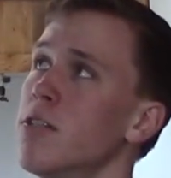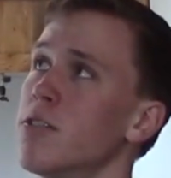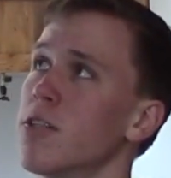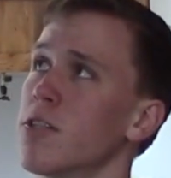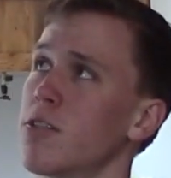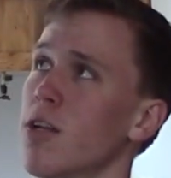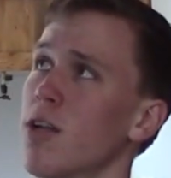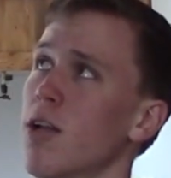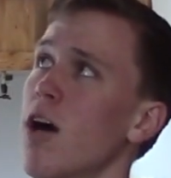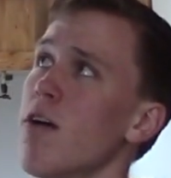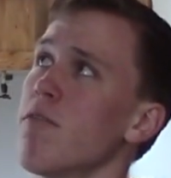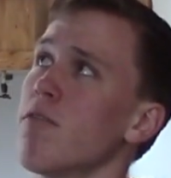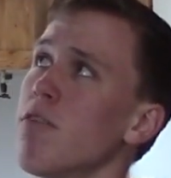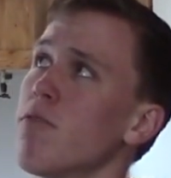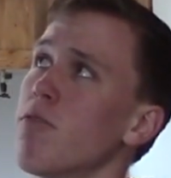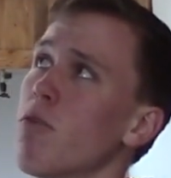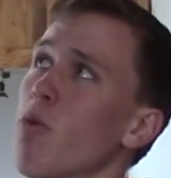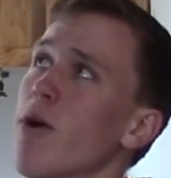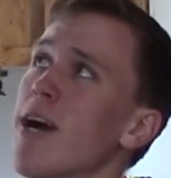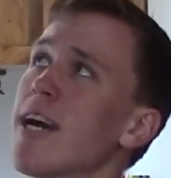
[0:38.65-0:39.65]
the saliva
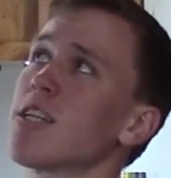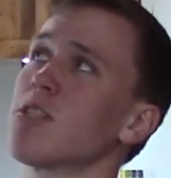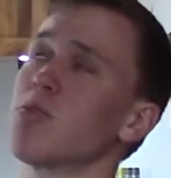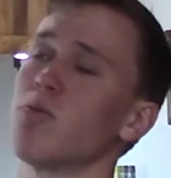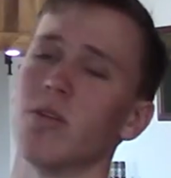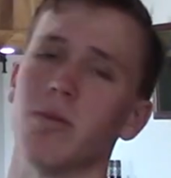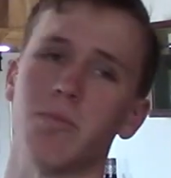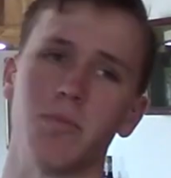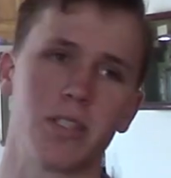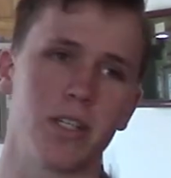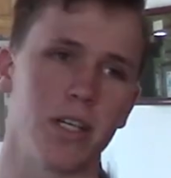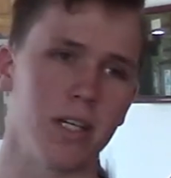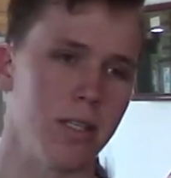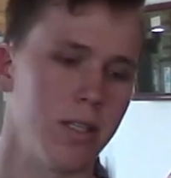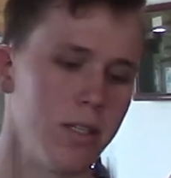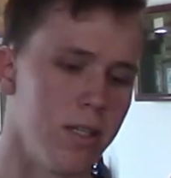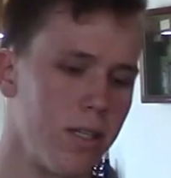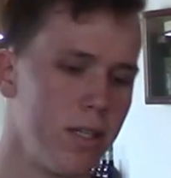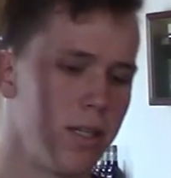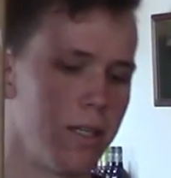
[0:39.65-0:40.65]
of waxworms
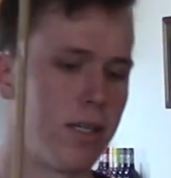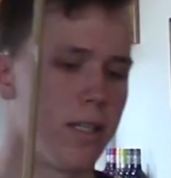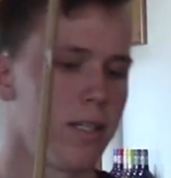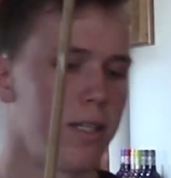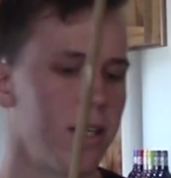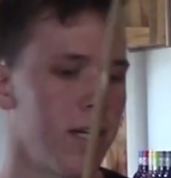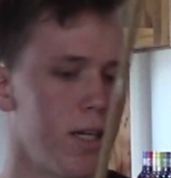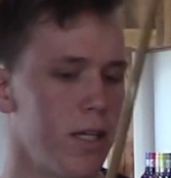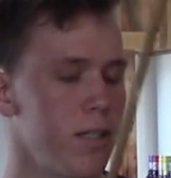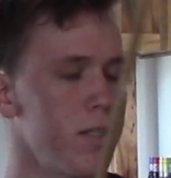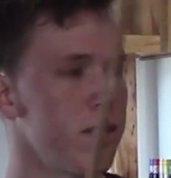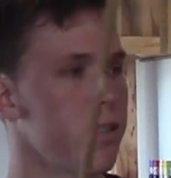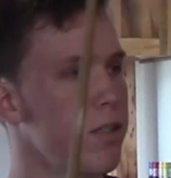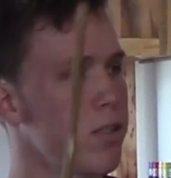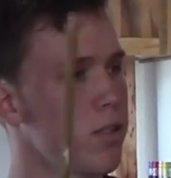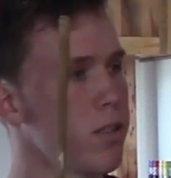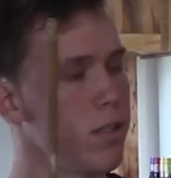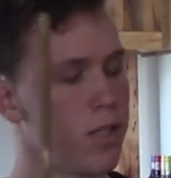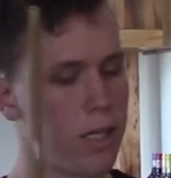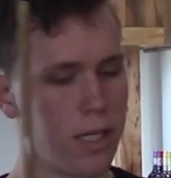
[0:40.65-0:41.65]

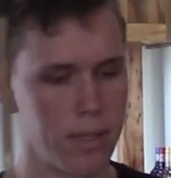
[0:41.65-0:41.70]
contains